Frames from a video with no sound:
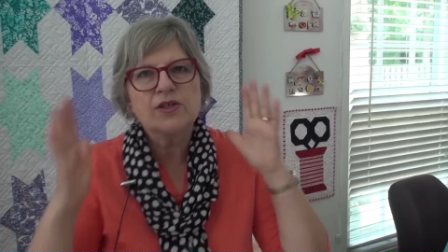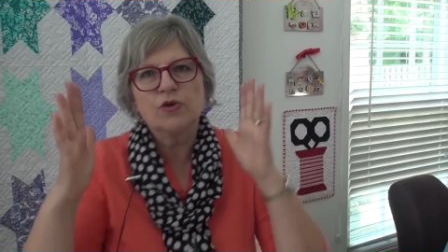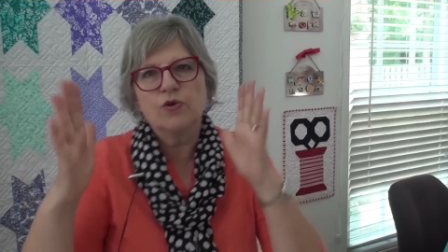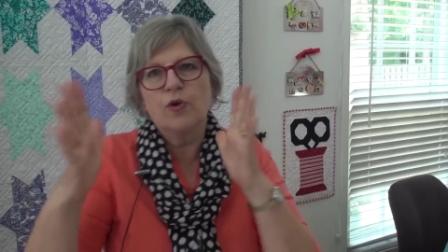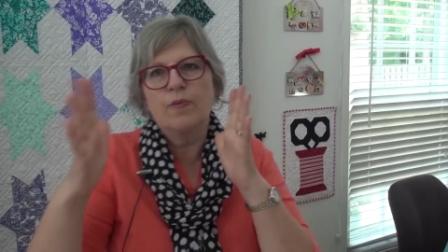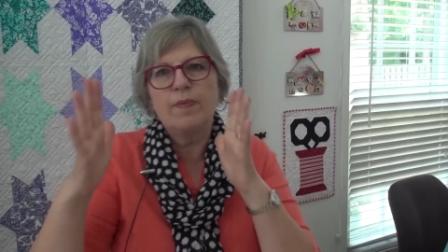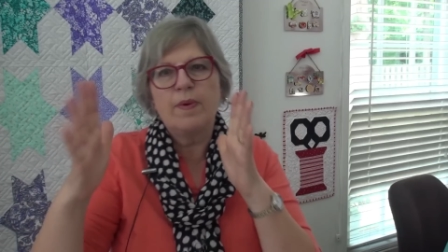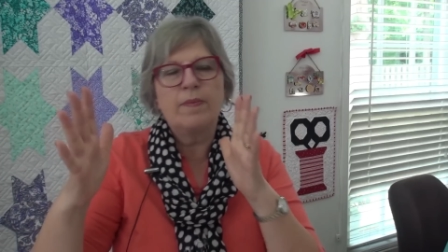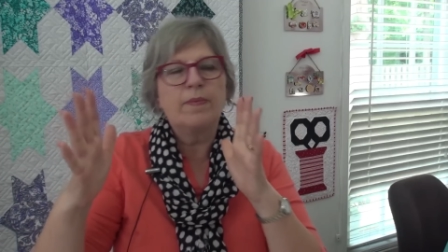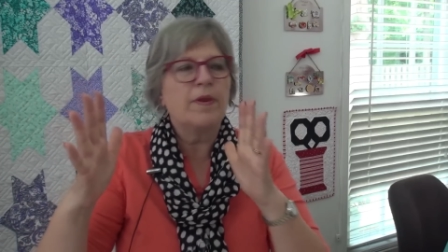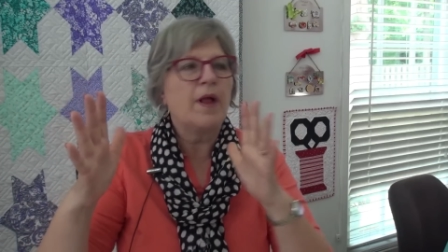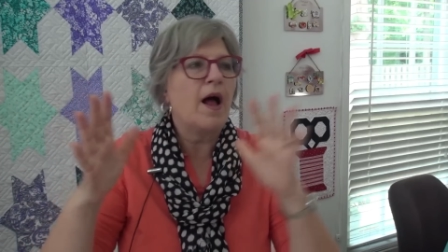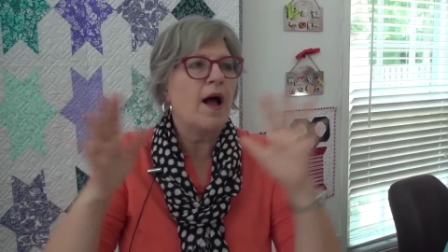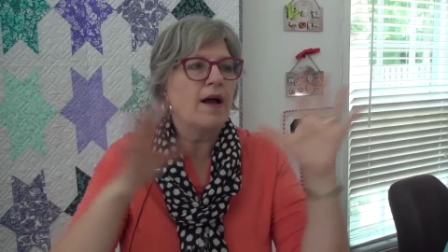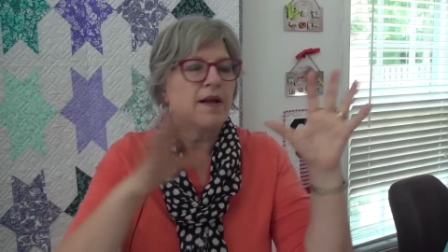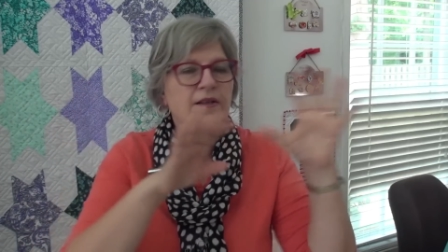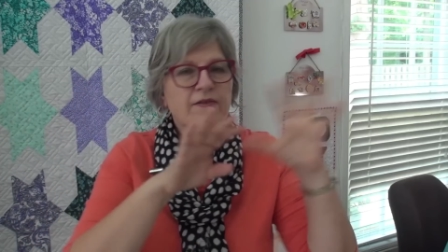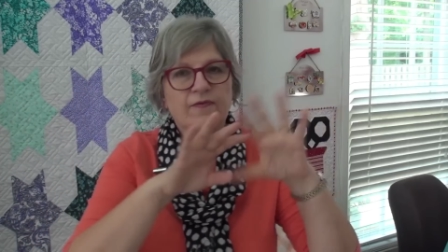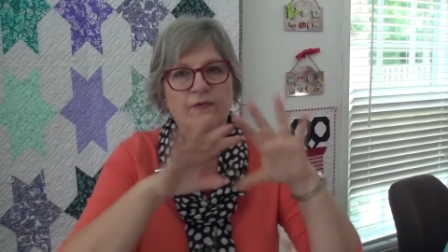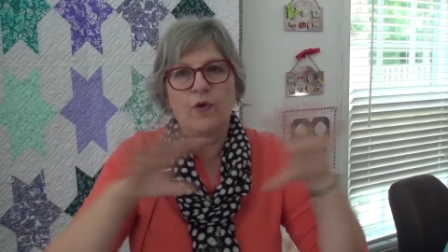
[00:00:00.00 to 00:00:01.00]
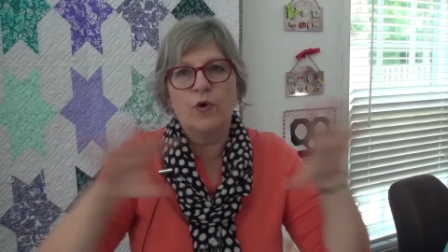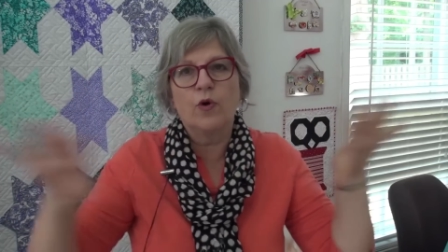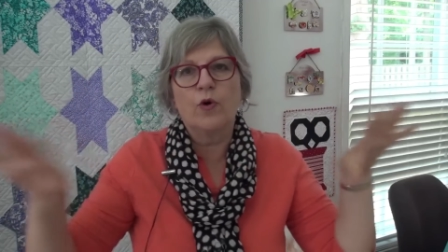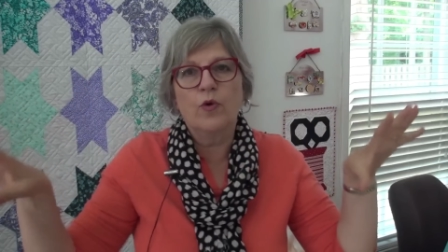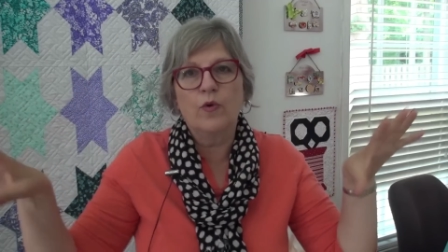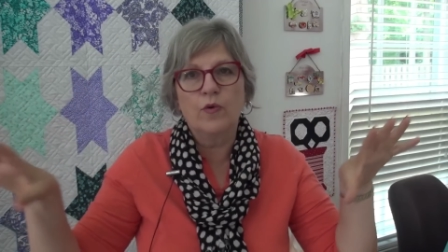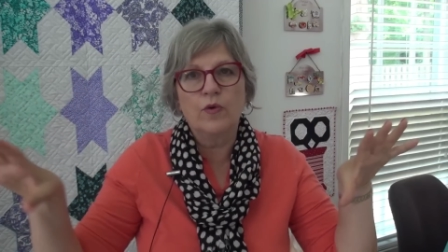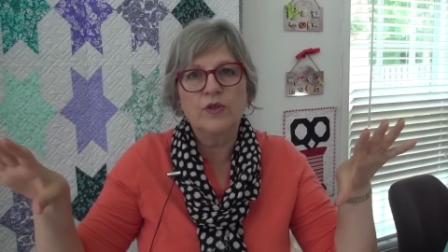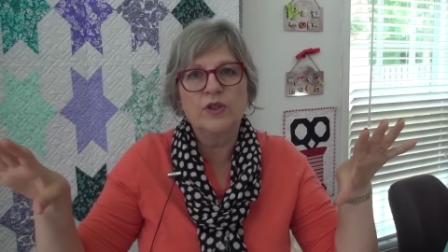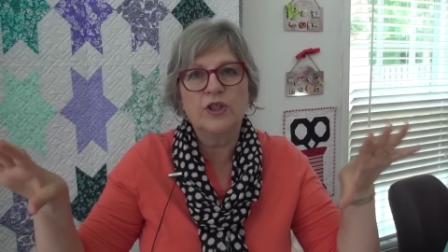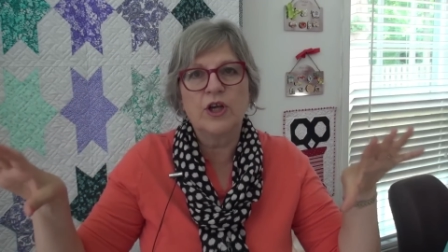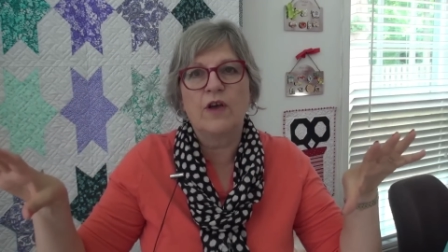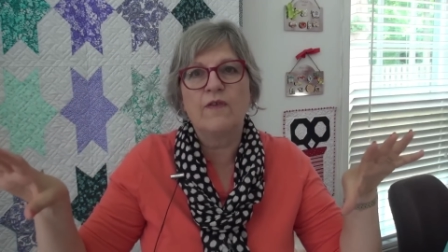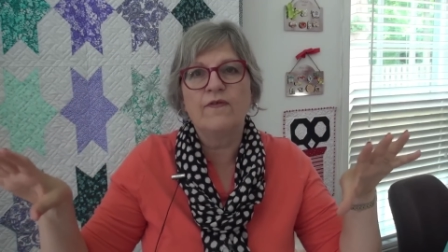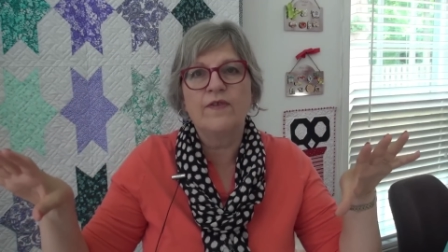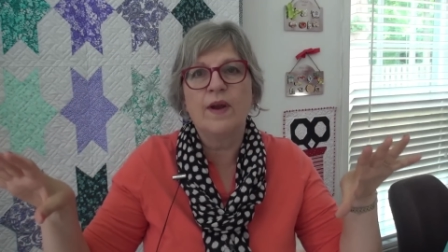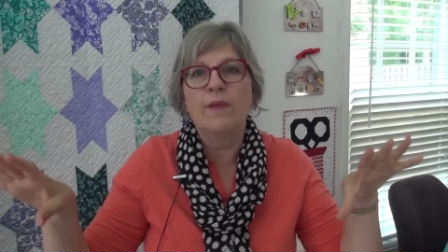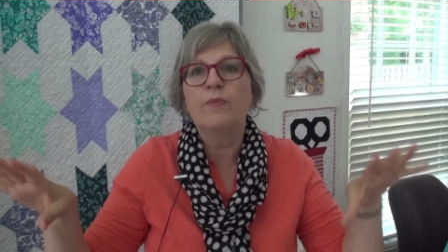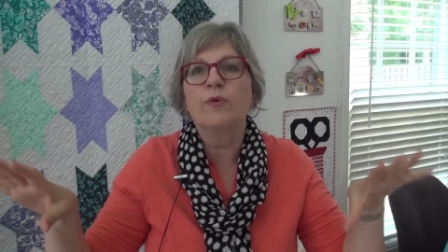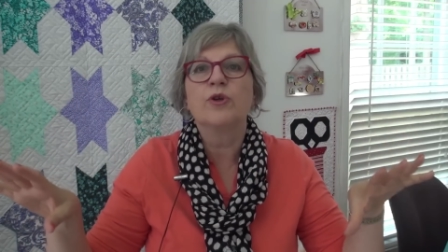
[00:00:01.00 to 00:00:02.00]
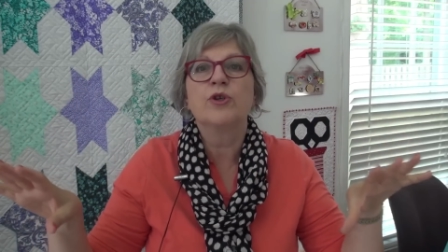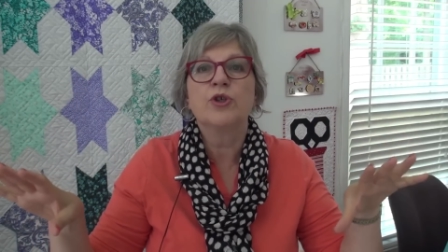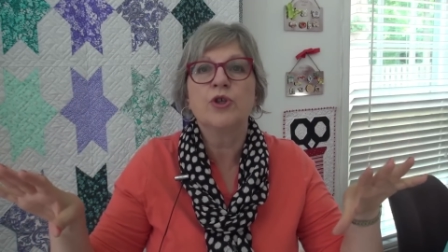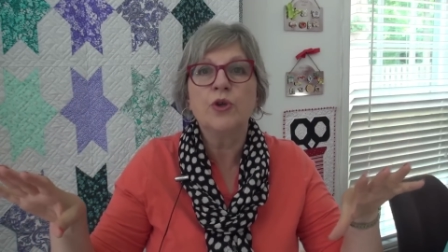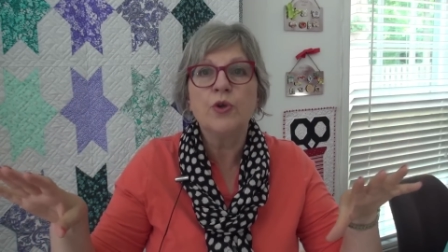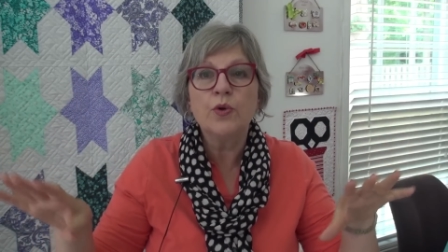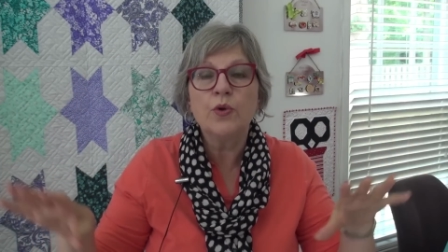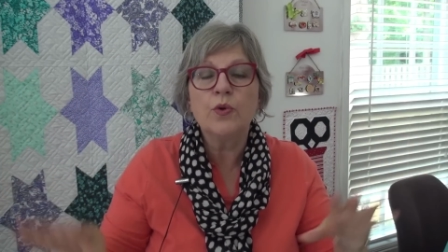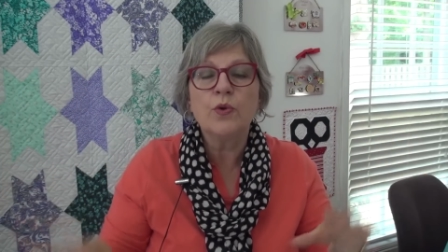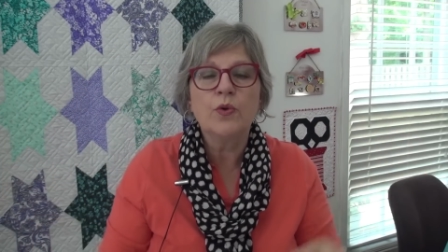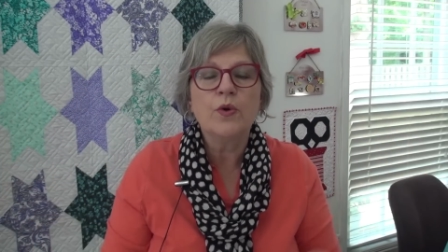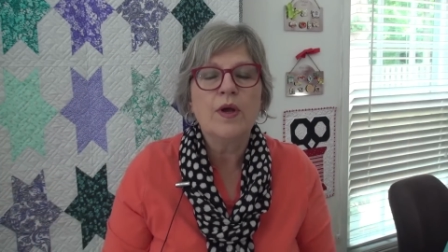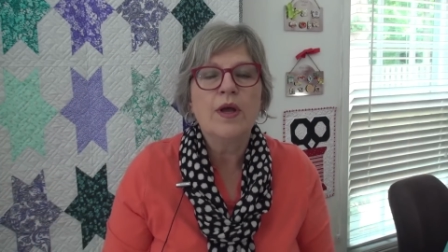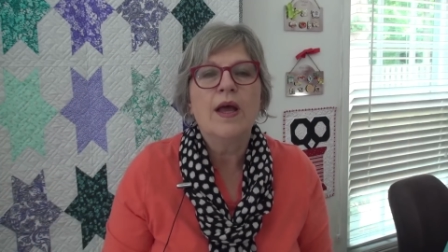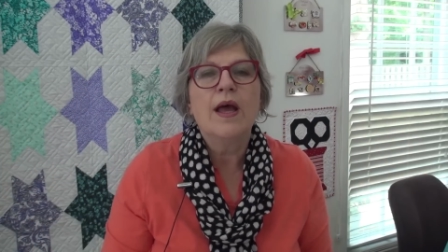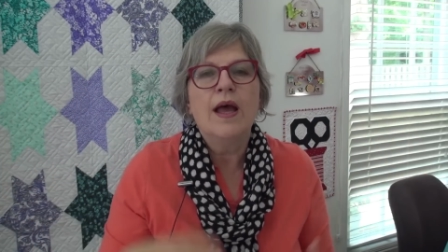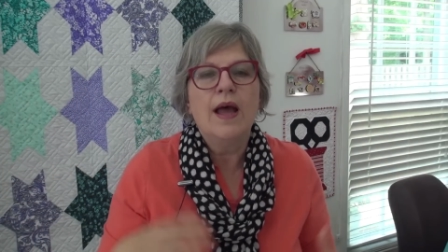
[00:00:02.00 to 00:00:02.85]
group of blocks for shelf number two,